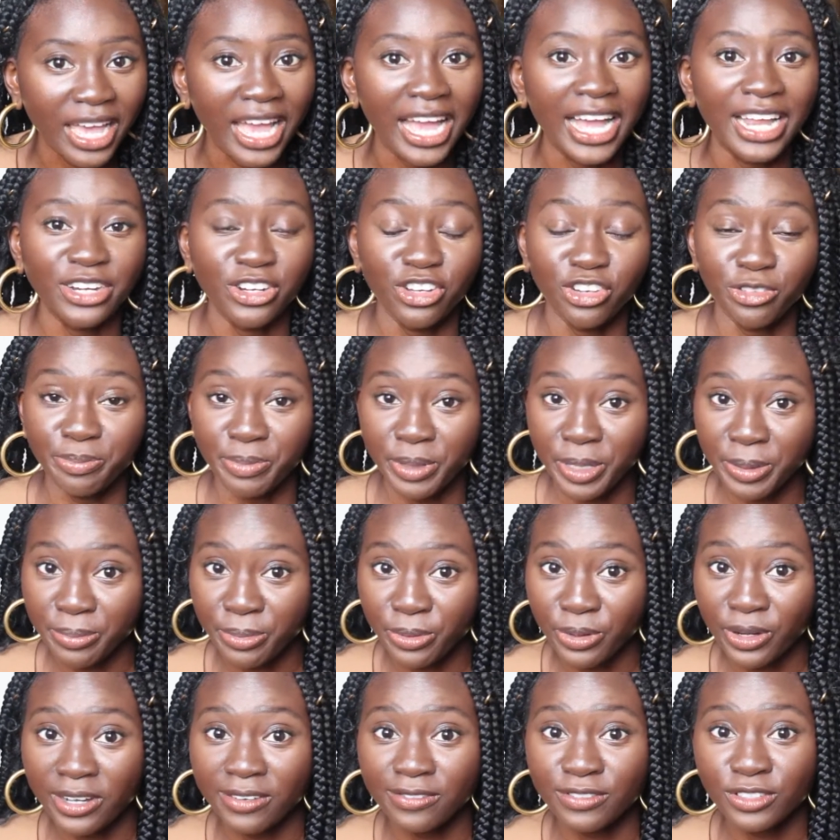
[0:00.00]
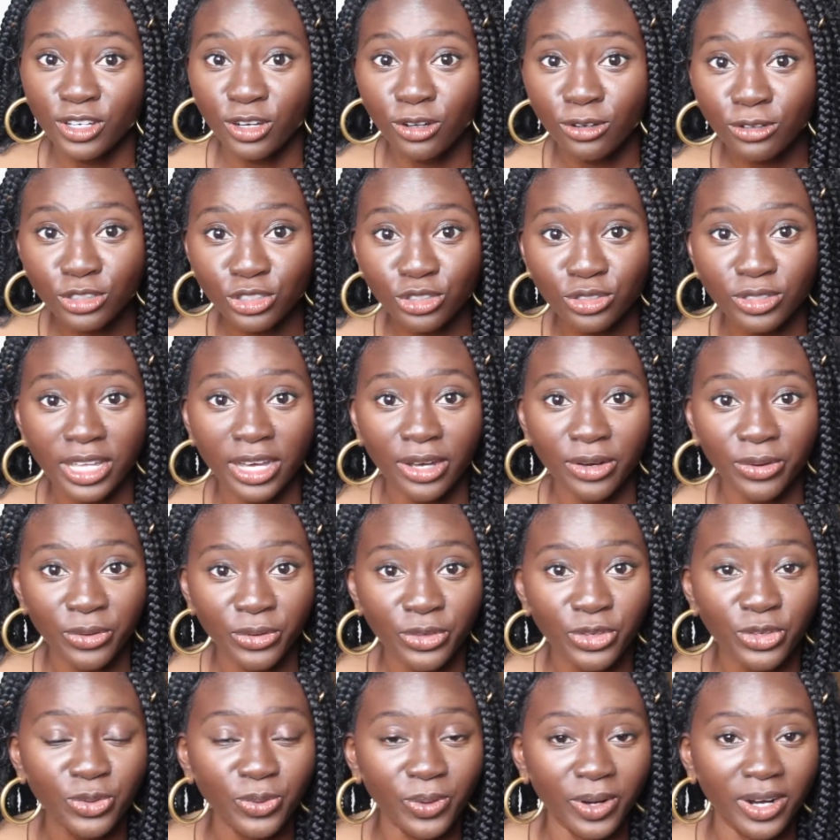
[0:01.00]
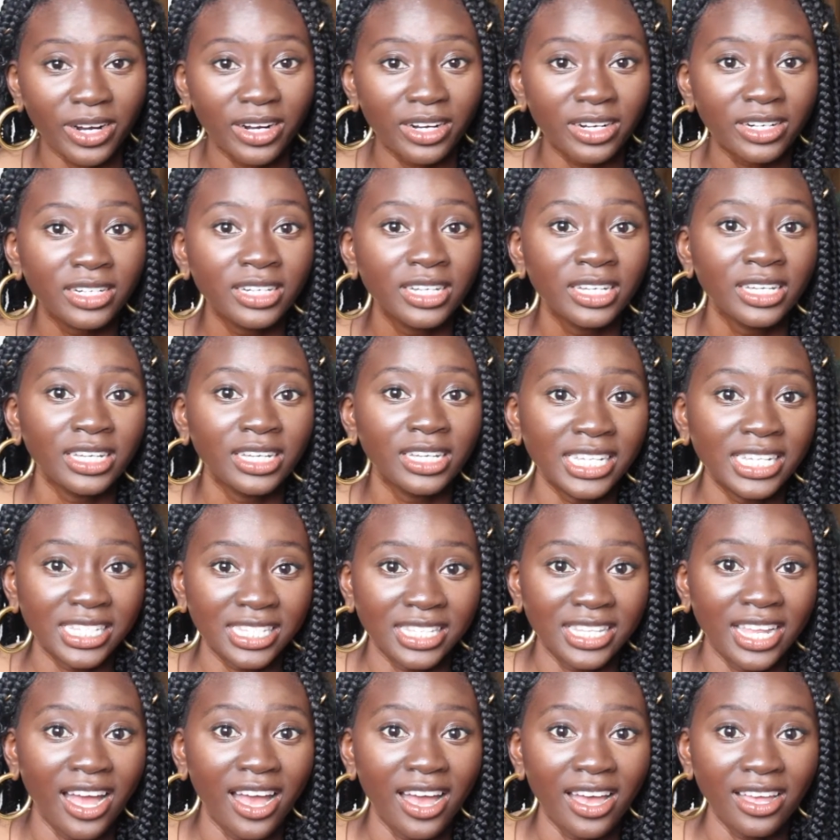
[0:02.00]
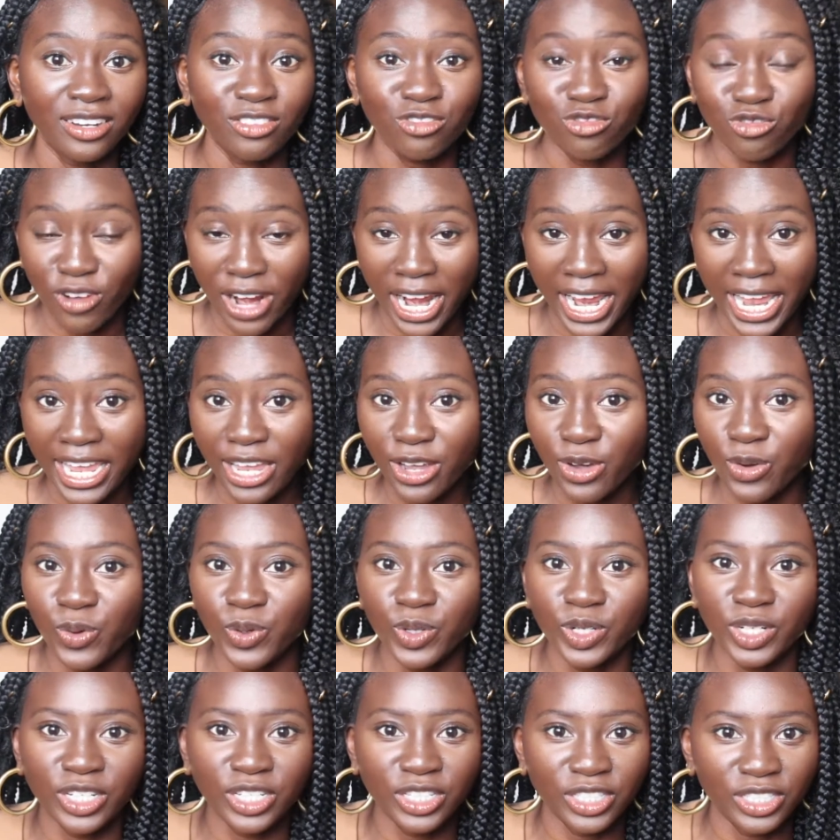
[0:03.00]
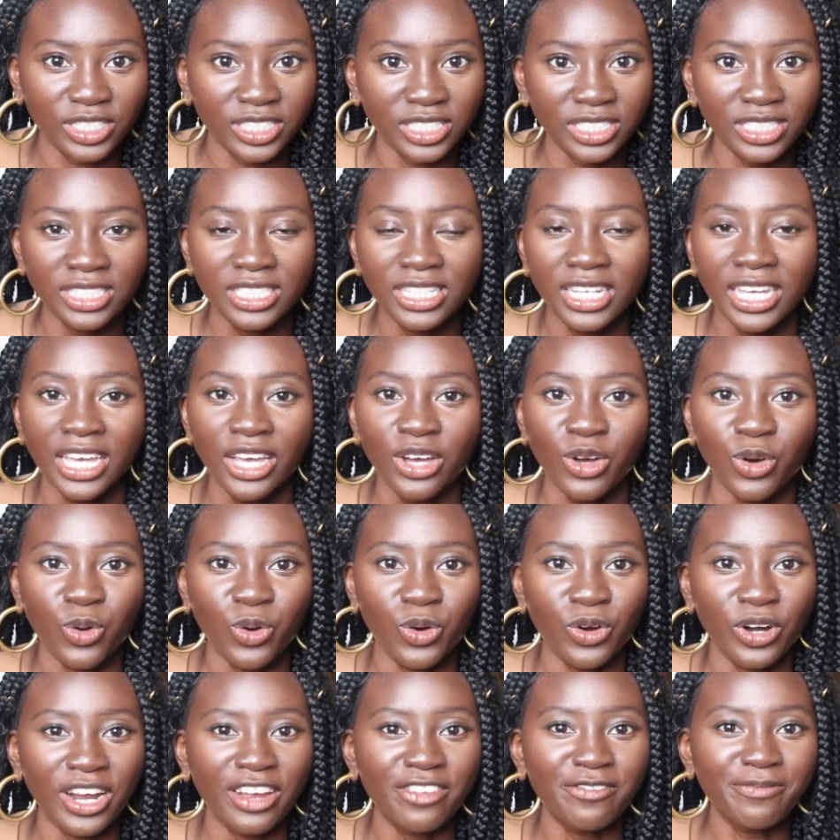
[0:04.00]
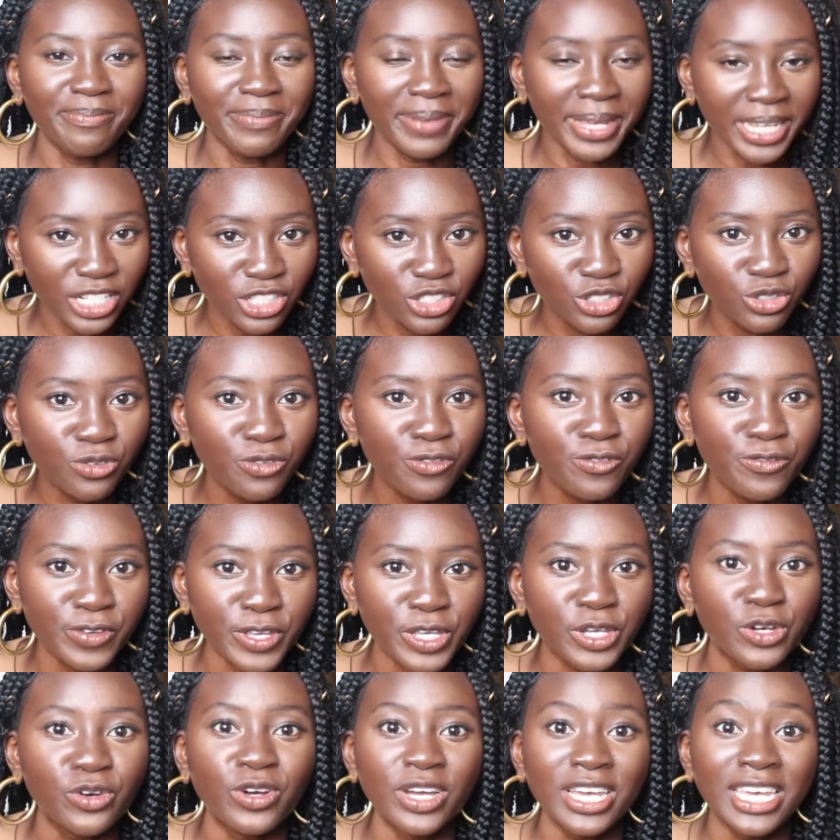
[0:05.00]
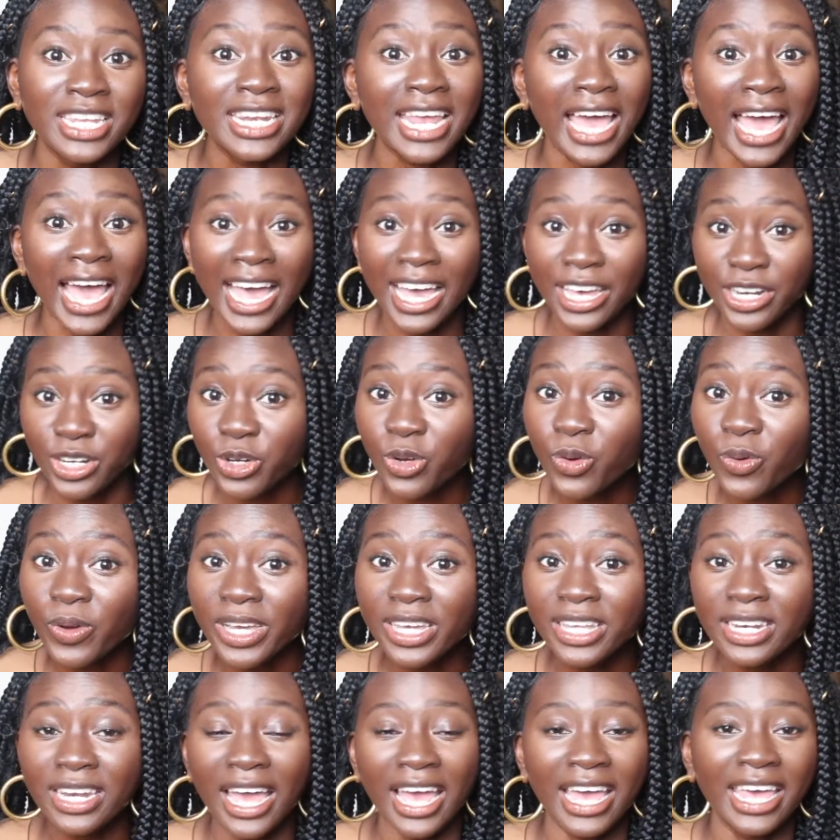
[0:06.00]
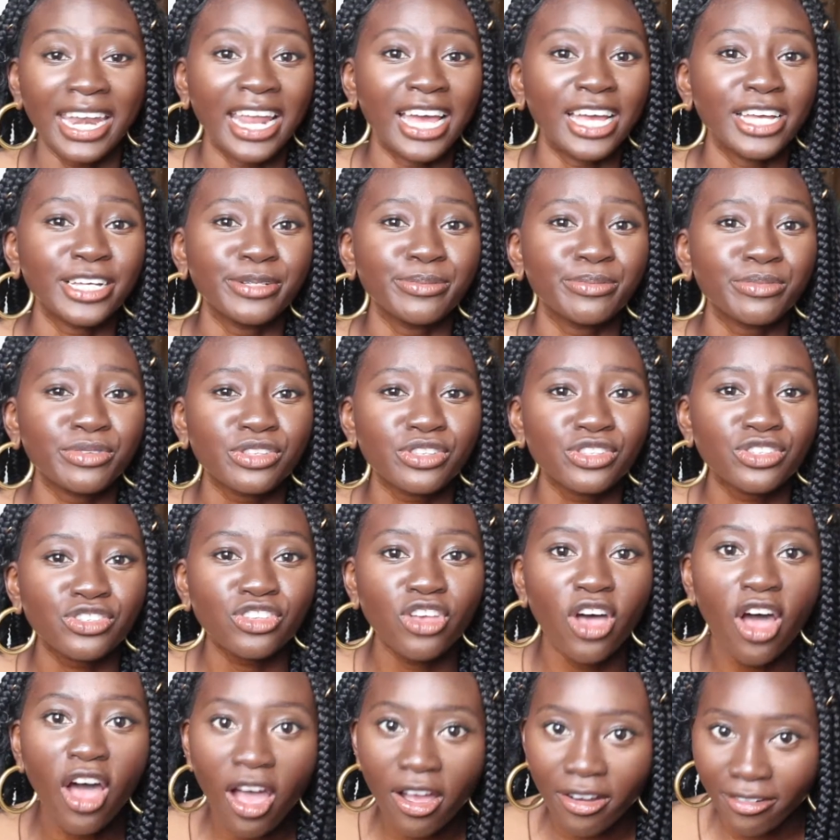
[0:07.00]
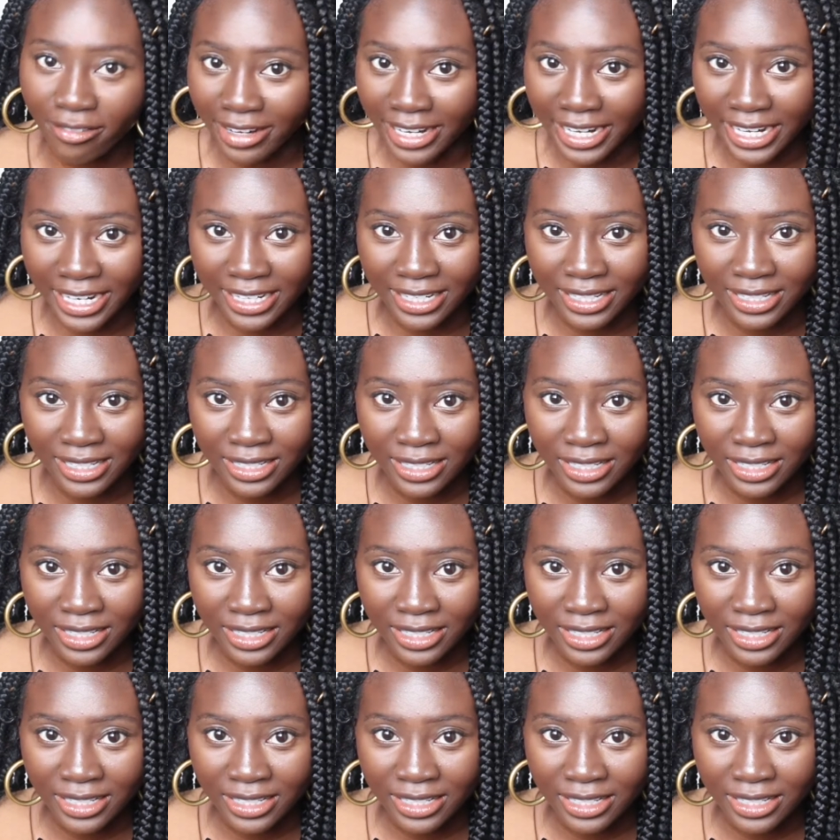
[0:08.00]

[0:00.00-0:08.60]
I know people have told you that who you are is not right or good, or have made you feel inadequate. And I am sorry.